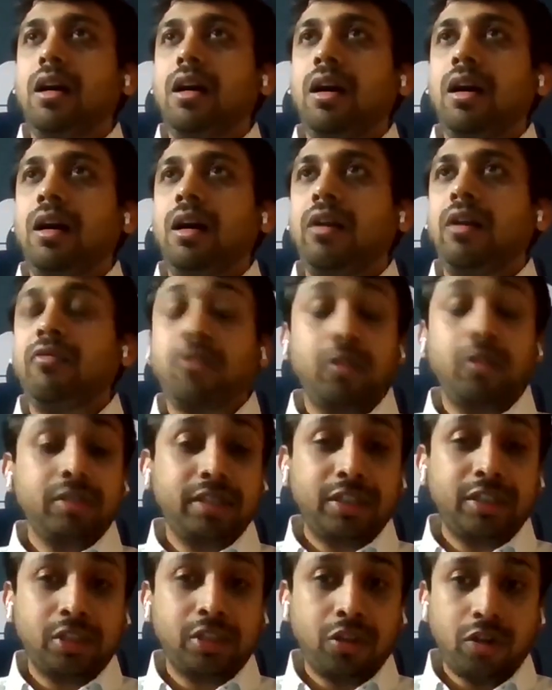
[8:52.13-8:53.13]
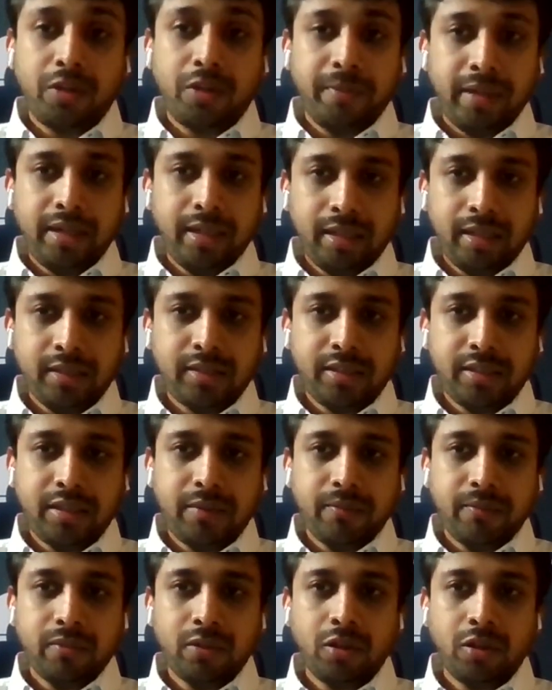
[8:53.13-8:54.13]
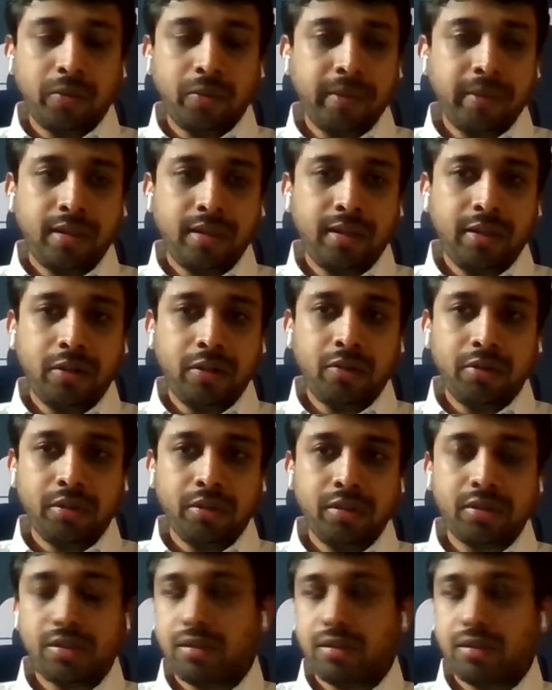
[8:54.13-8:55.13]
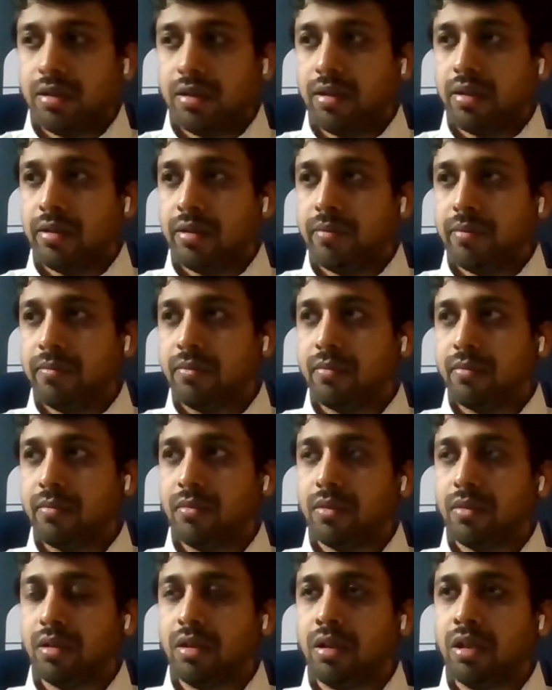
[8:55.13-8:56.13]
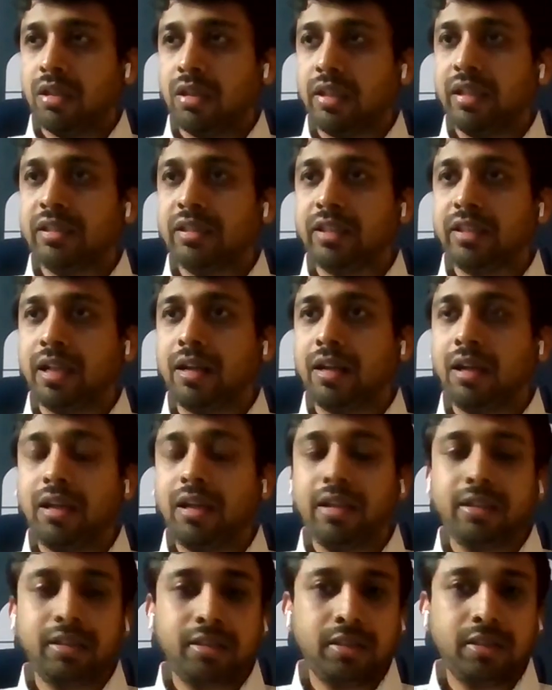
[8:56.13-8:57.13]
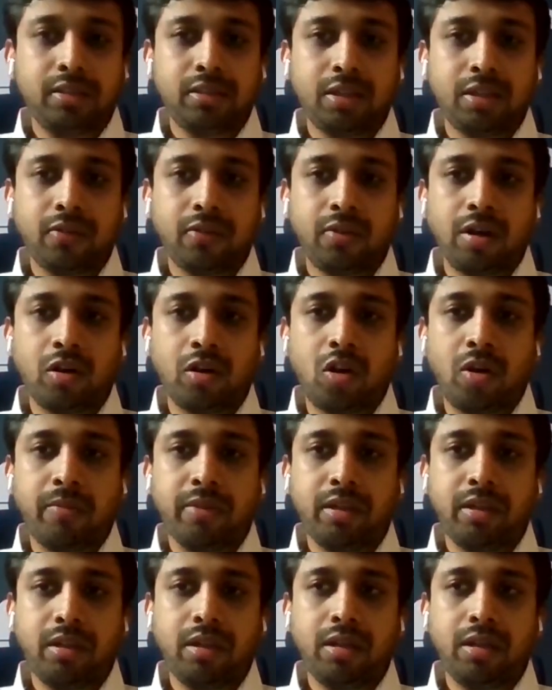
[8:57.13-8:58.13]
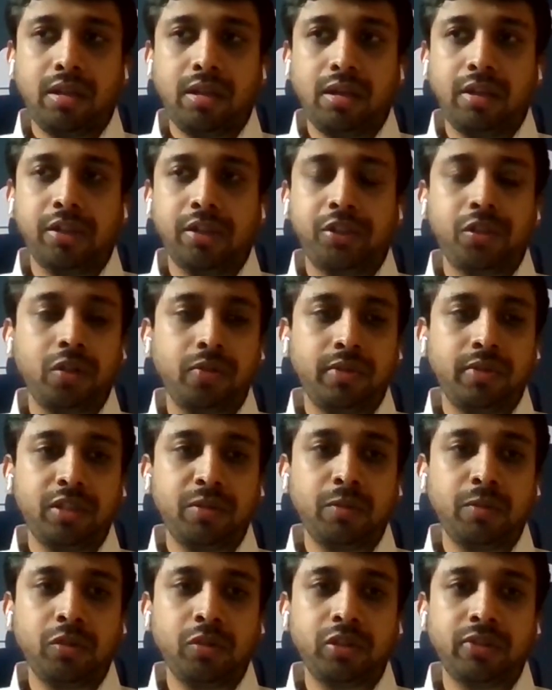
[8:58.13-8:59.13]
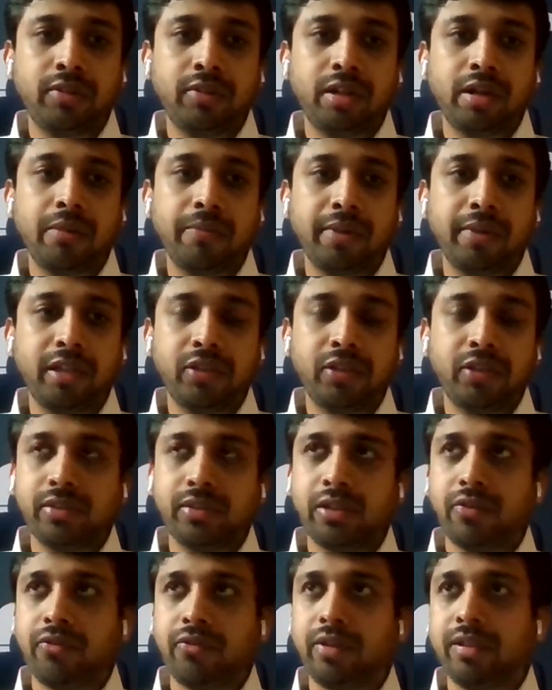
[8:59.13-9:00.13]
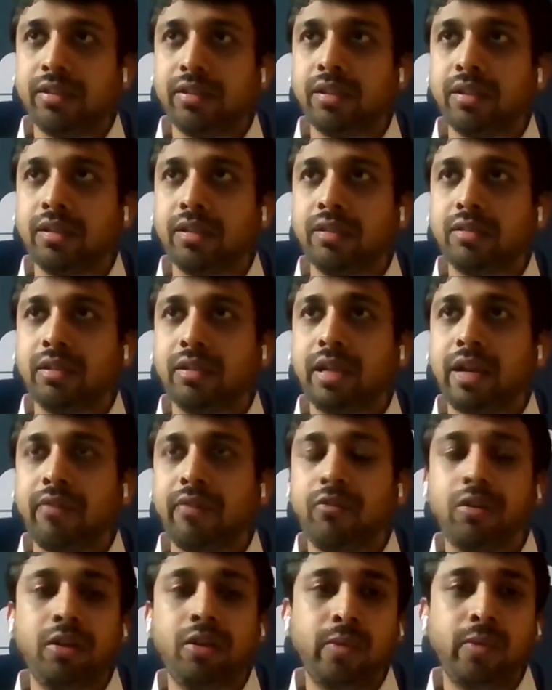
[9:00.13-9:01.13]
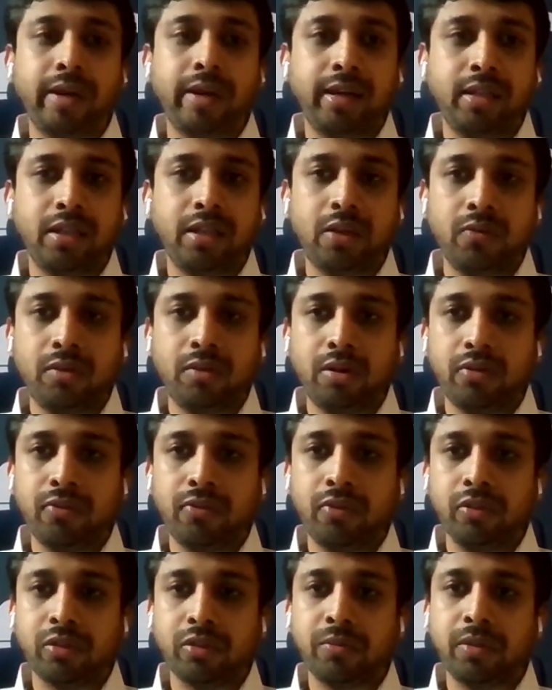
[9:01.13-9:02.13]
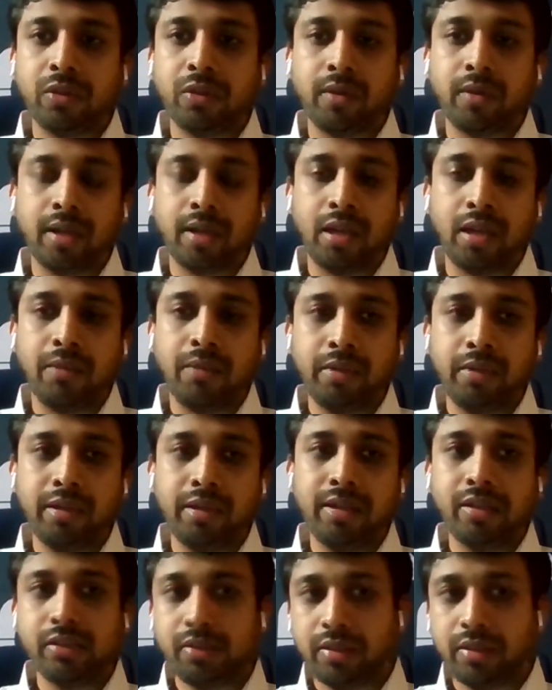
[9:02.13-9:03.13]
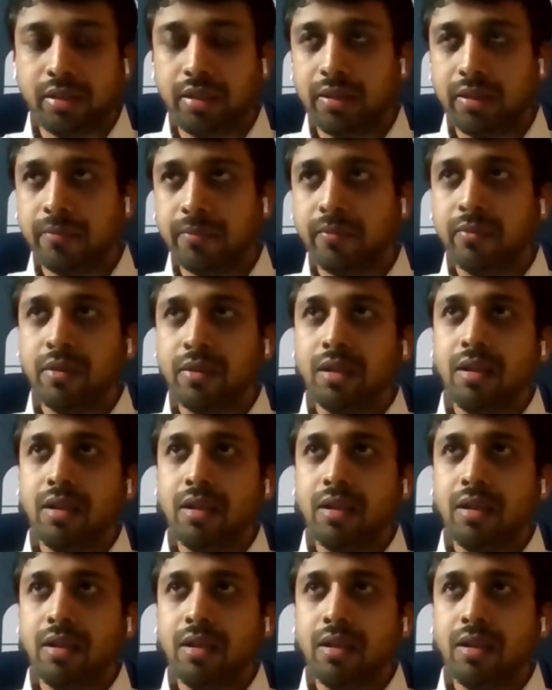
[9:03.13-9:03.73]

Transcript: Of course, it's not been easy, to be really honest. I think generally this is the common issue which most of the companies which are facing, is they have to divide their workforce between A, B, and C.